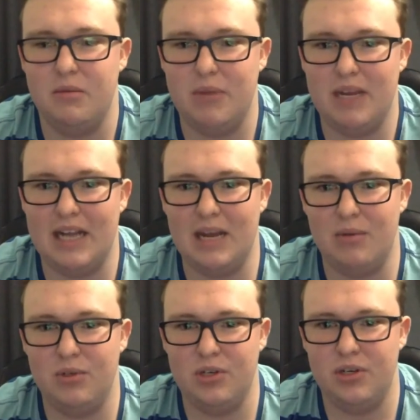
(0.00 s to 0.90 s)
being
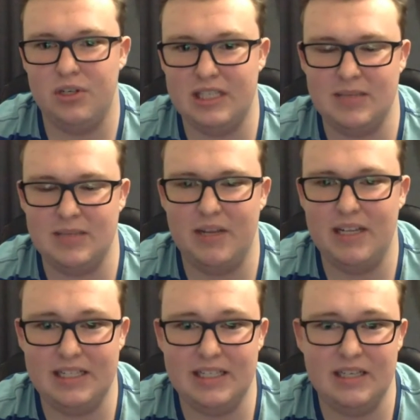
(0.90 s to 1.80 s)
able to suspend the
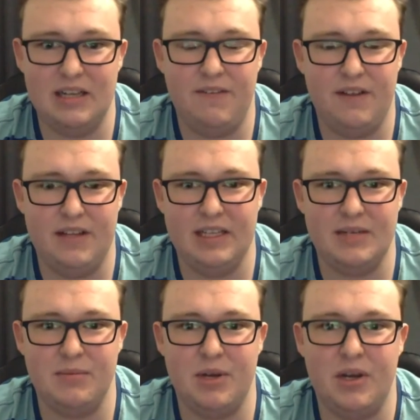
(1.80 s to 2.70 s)
insulin if it thinks
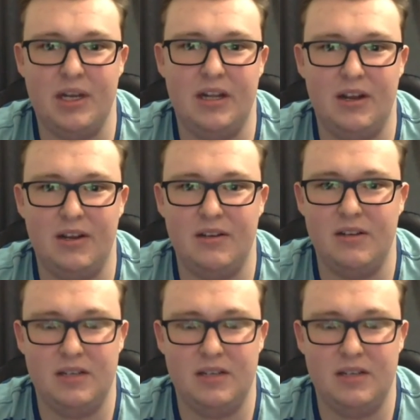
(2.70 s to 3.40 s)
I'm going low,